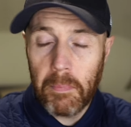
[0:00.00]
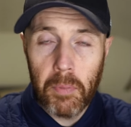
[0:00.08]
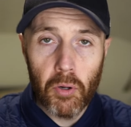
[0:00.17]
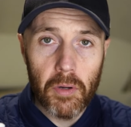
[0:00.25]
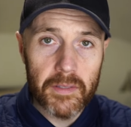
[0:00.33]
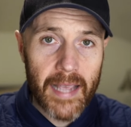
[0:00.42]

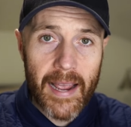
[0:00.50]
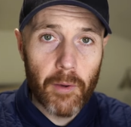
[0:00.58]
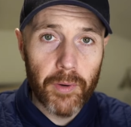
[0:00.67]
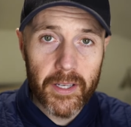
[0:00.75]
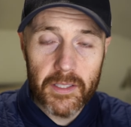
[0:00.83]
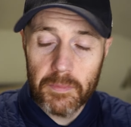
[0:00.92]
put
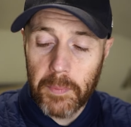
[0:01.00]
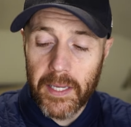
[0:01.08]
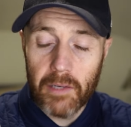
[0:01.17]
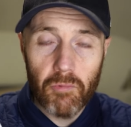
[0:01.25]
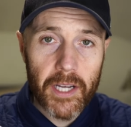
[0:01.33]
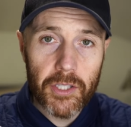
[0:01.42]
down as
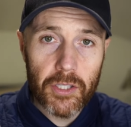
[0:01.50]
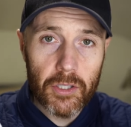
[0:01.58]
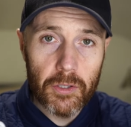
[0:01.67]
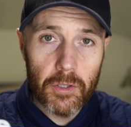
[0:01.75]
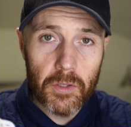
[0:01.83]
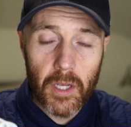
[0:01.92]
being race
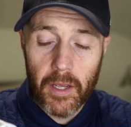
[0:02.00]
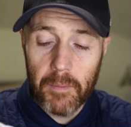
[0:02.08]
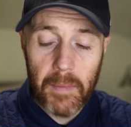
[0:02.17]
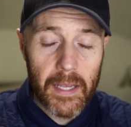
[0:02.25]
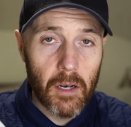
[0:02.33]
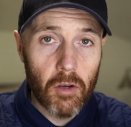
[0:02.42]
shoes,
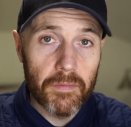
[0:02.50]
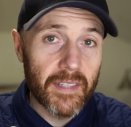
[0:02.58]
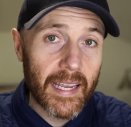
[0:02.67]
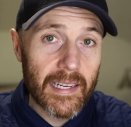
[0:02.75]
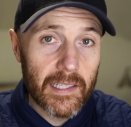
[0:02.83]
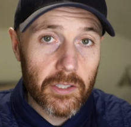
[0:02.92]
make a lot of
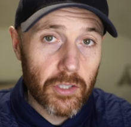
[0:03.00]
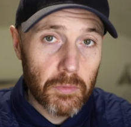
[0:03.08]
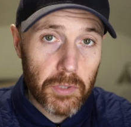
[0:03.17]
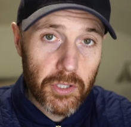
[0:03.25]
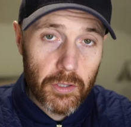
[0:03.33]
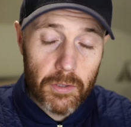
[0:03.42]
daily
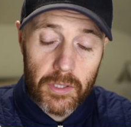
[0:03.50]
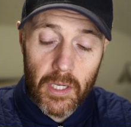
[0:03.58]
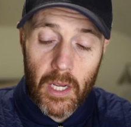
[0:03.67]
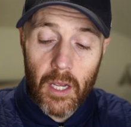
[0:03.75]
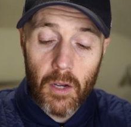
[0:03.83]
super shoes,